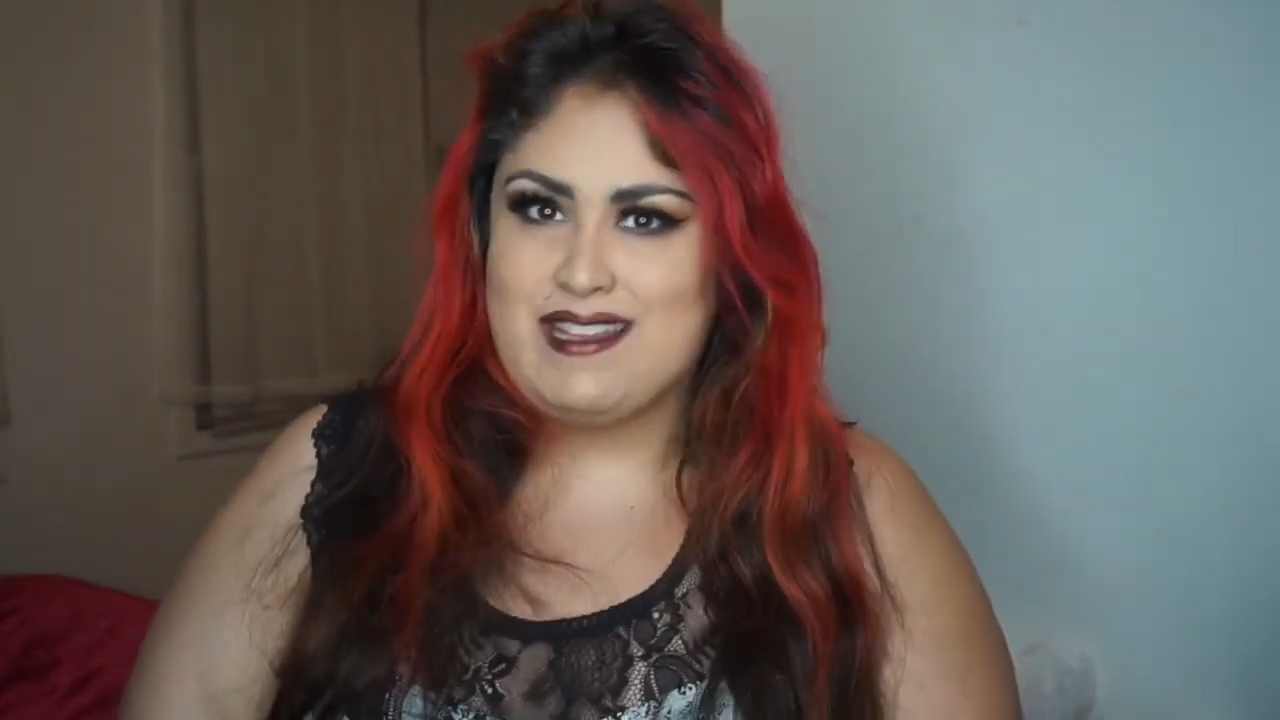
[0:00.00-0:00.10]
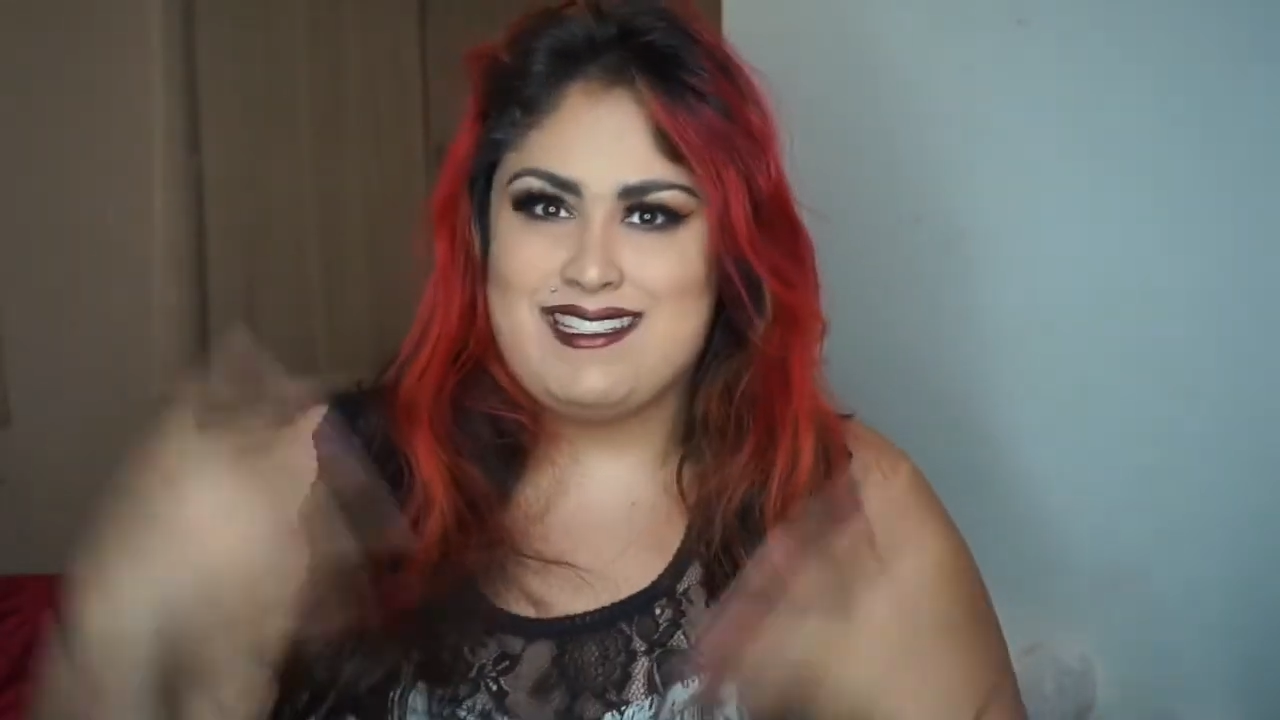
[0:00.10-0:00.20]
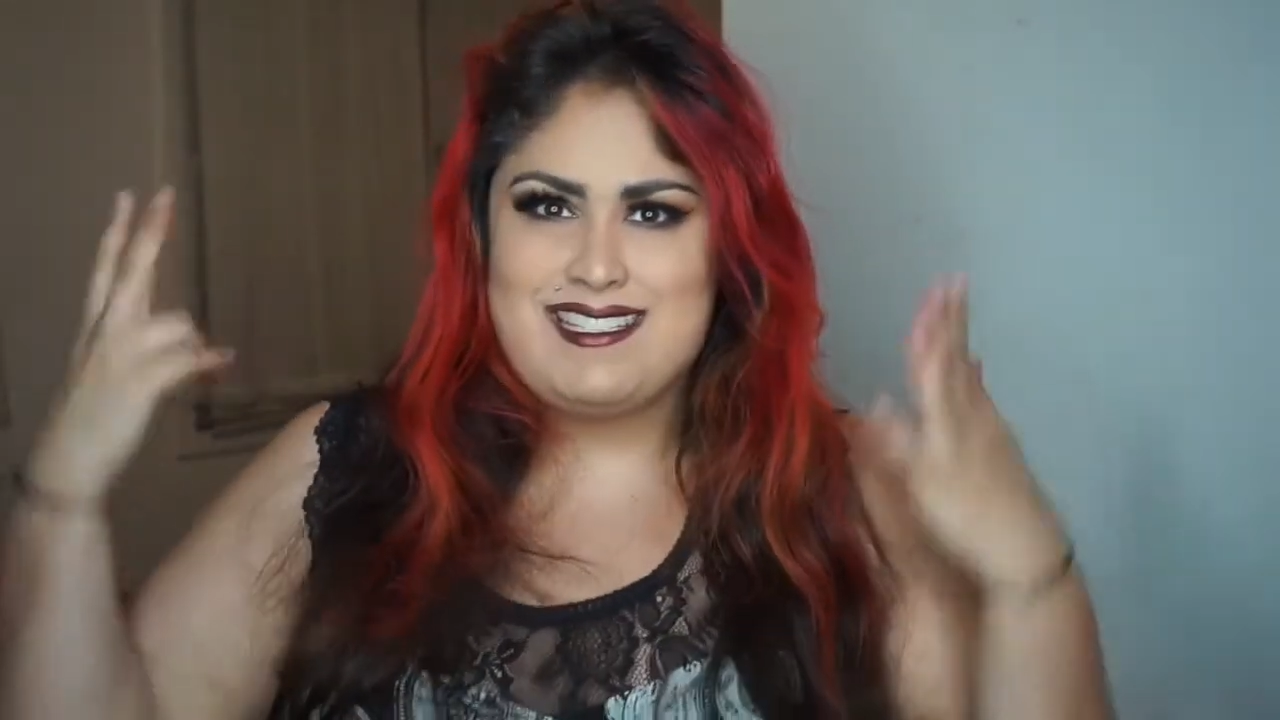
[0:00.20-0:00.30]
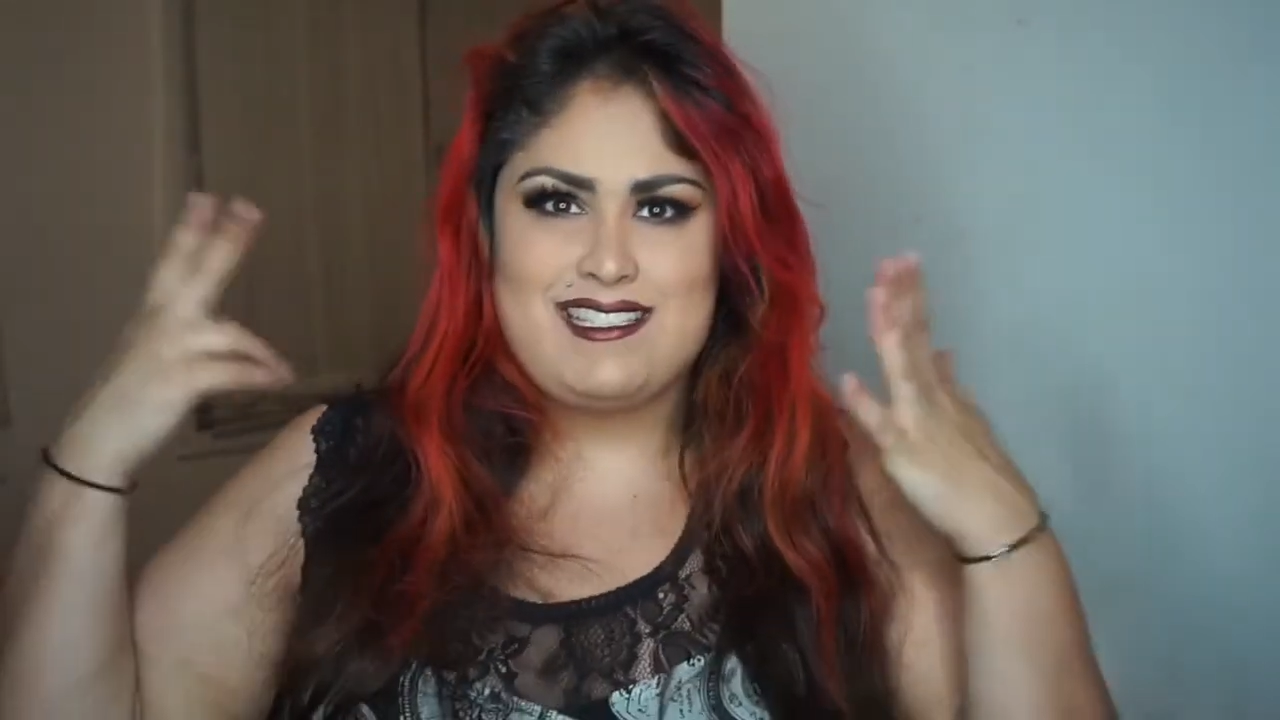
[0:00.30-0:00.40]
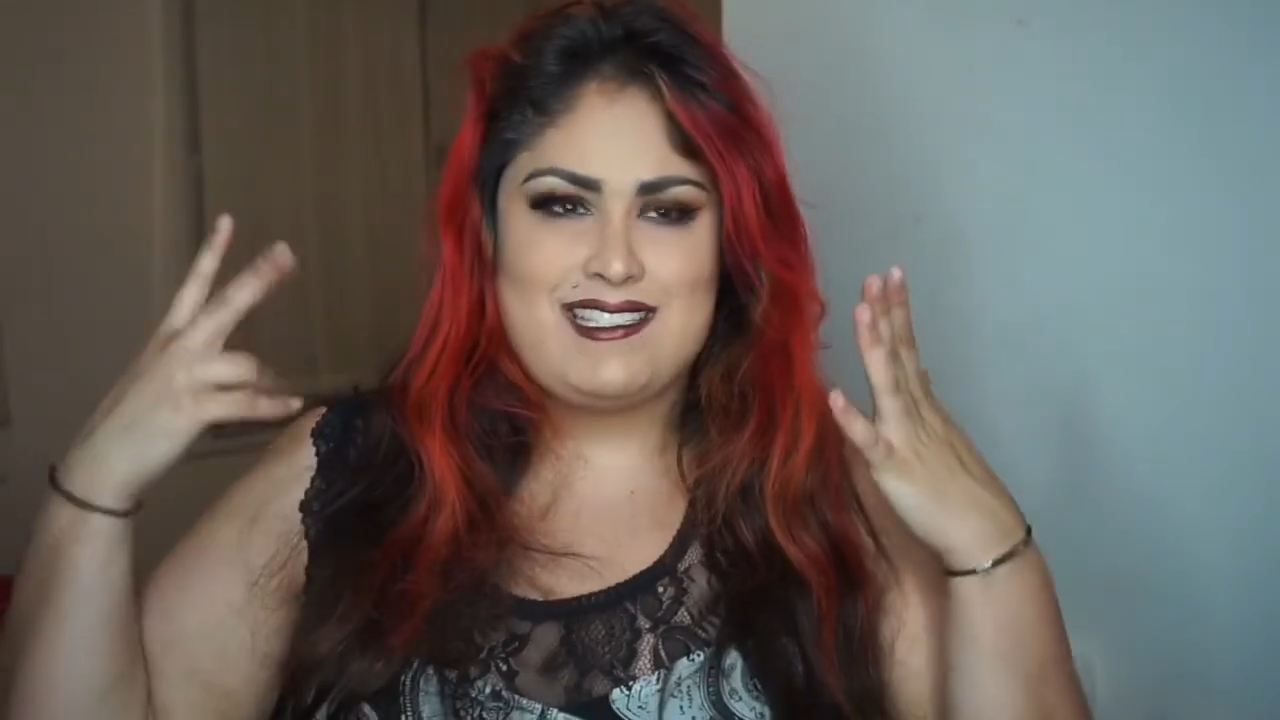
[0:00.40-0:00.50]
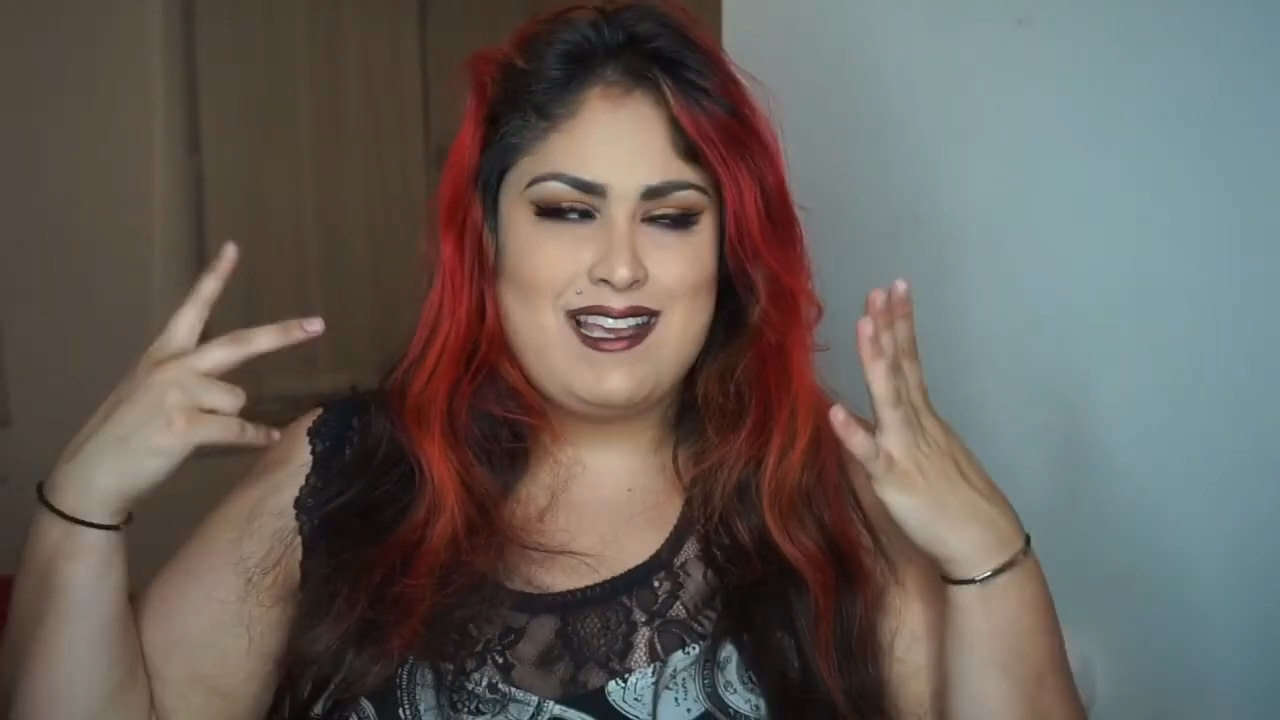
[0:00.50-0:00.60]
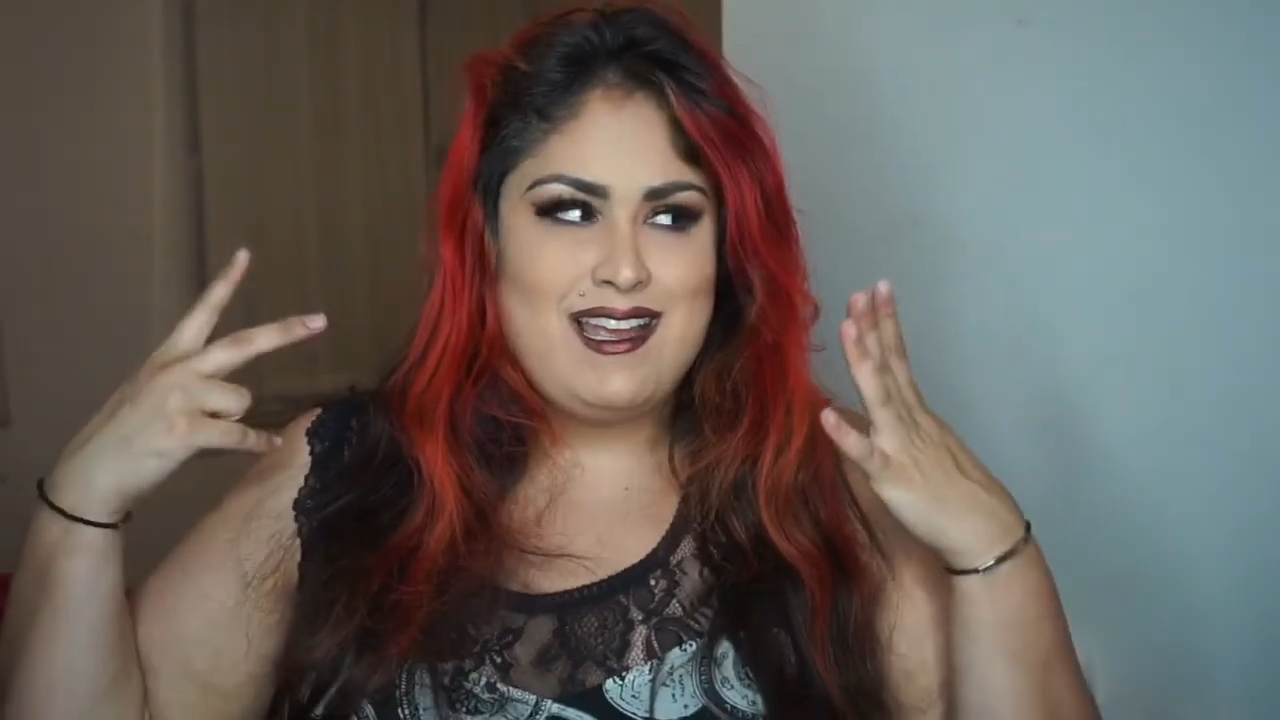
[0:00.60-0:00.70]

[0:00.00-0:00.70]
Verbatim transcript: this is,